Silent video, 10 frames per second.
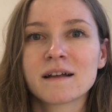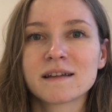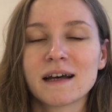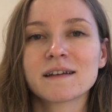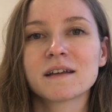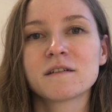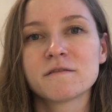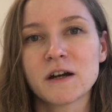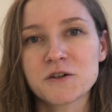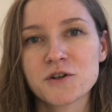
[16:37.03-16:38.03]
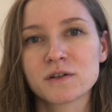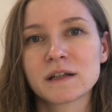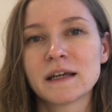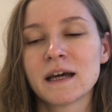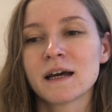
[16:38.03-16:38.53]
that can
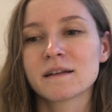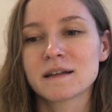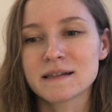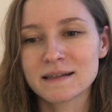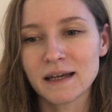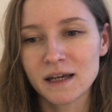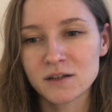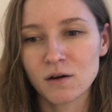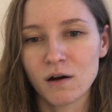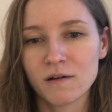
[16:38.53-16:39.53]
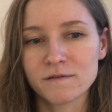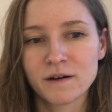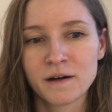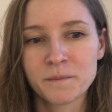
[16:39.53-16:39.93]
eventually that state of